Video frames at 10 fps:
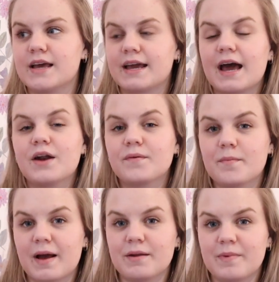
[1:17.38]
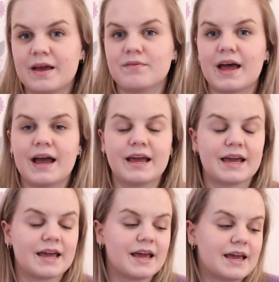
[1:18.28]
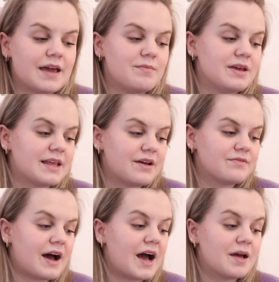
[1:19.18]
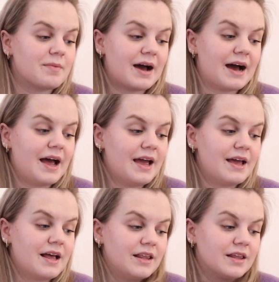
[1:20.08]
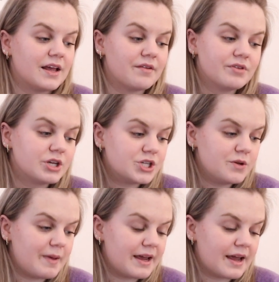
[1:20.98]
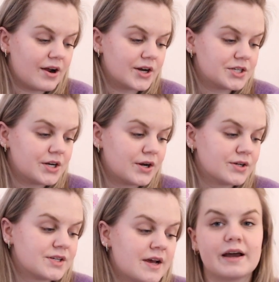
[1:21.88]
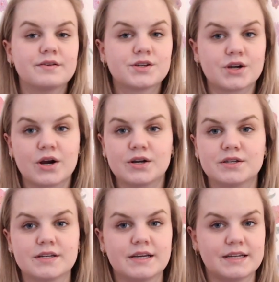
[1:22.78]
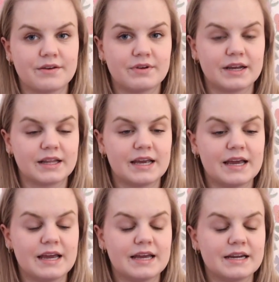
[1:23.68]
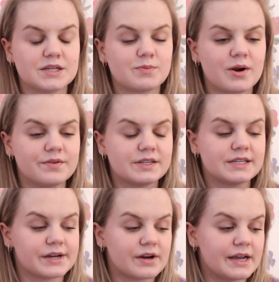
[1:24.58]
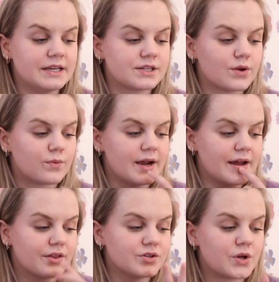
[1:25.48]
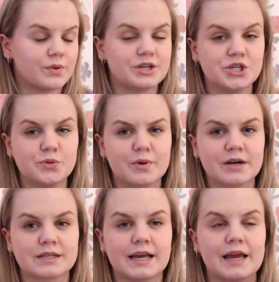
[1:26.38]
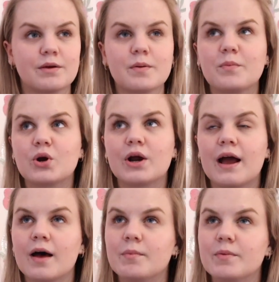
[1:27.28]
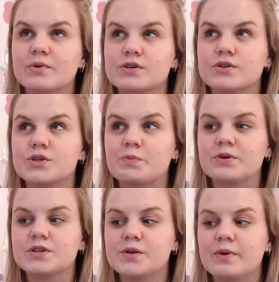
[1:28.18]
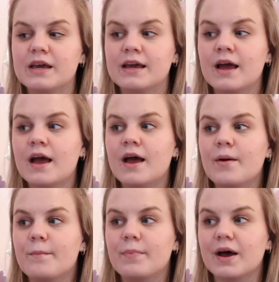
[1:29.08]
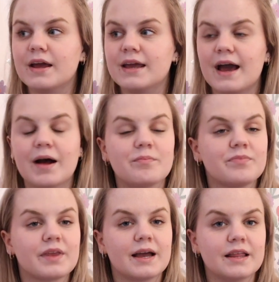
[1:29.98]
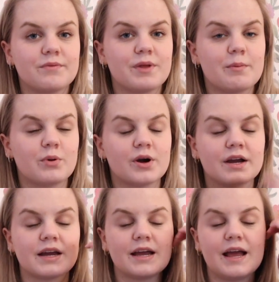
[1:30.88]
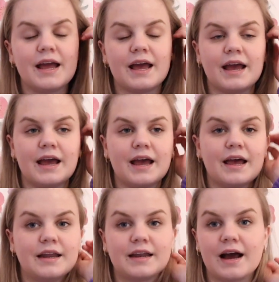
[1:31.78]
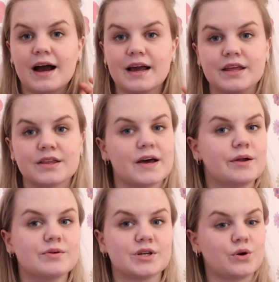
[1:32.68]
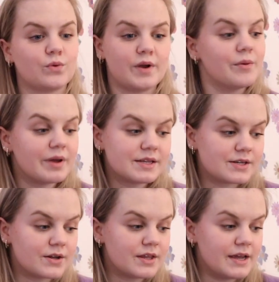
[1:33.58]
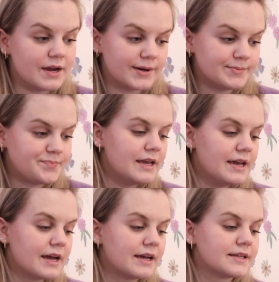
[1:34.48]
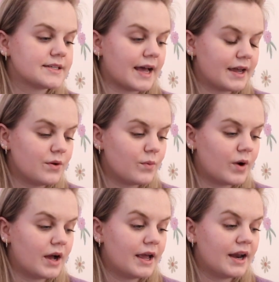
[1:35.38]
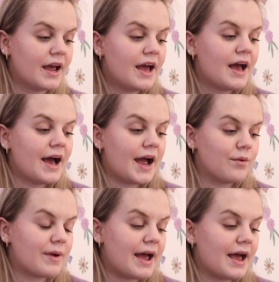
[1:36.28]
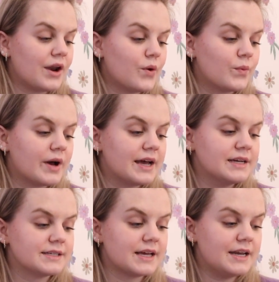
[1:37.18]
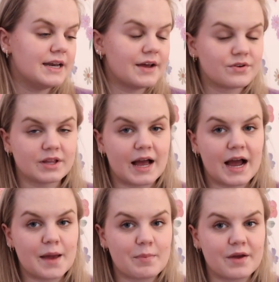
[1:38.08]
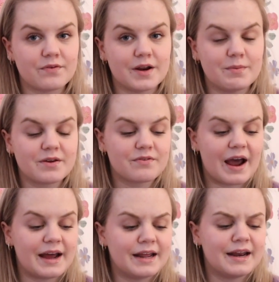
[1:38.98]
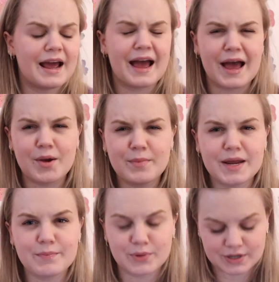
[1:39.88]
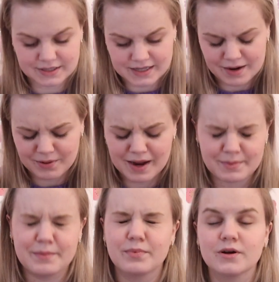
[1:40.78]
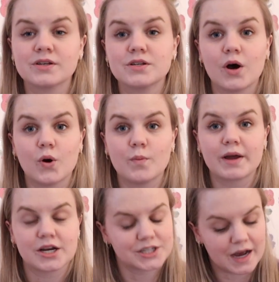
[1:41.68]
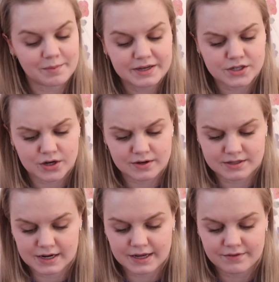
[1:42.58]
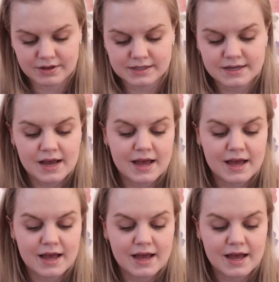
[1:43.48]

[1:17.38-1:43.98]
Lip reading: kind of reminded me of that. It gave me that vibe. I love the 2 main characters. 5 stars, definitely. It is part of a series. Right now there's only 2 books. I can't remember how many books there's supposed to be, but yeah, I love that book. And I thought it was a great way to start the year. The second one I read was Never Lie by Frida McFadden. How many books? Oh my gosh, how many stars did I give this?